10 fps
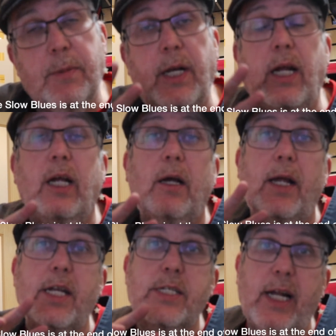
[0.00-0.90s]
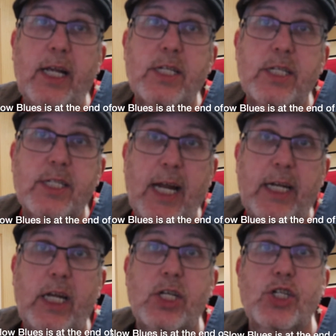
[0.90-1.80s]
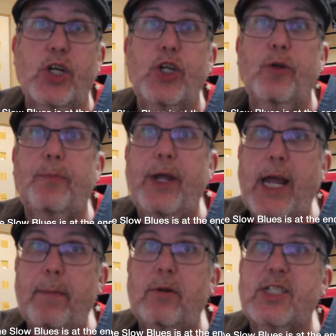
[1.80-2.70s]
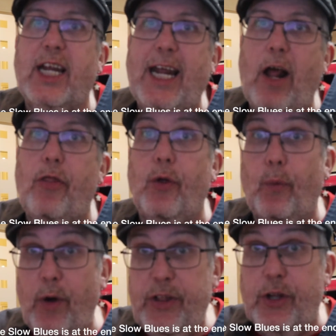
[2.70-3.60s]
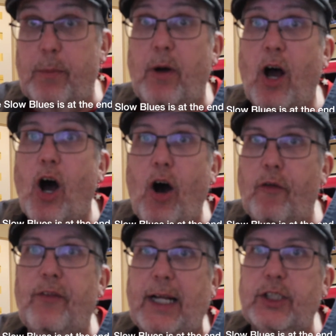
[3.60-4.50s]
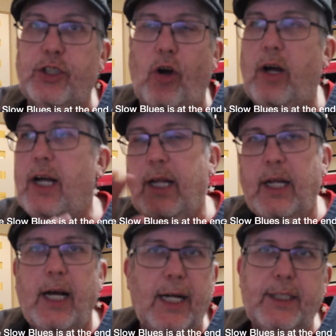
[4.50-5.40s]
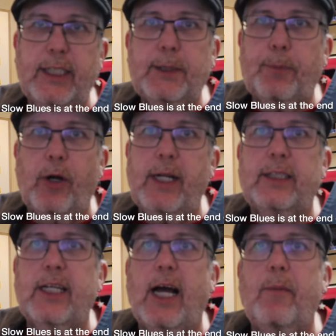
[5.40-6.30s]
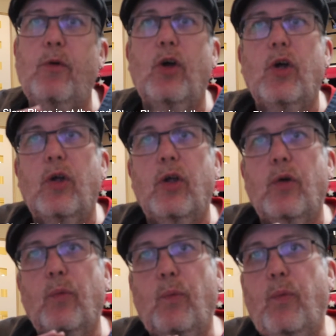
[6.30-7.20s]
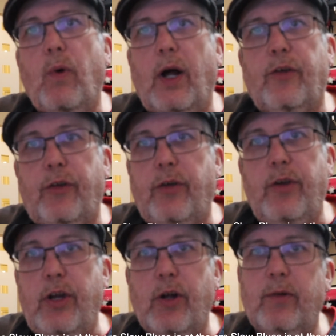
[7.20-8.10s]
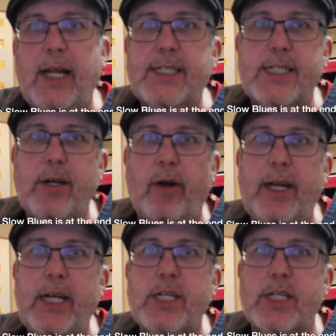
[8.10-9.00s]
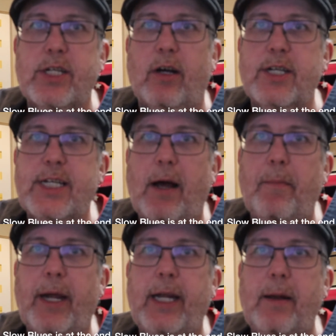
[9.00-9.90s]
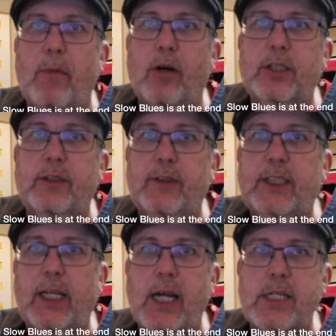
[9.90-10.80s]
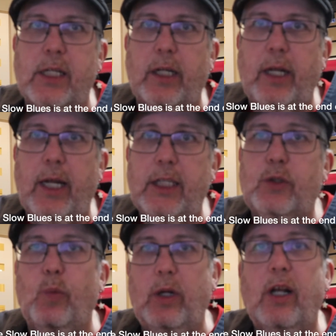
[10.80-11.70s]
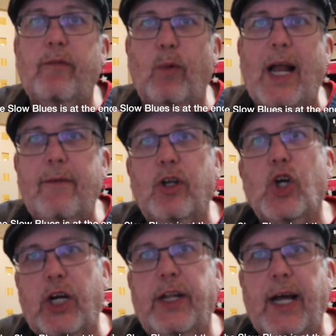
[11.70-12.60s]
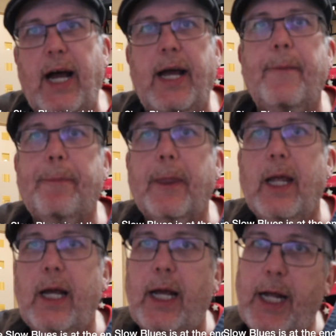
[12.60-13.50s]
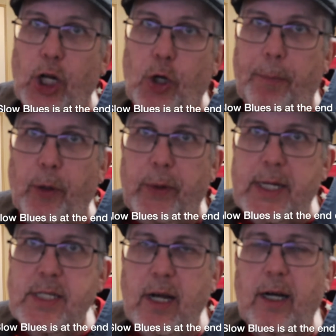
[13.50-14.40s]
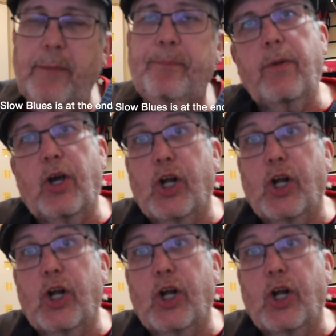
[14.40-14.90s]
a minute, it's nice and steady, so you'll be able to get the rhythm of that song. At this point in time, you don't necessarily need to start making it more sophisticated than it is. We'll have a look at that in a couple of weeks' time. You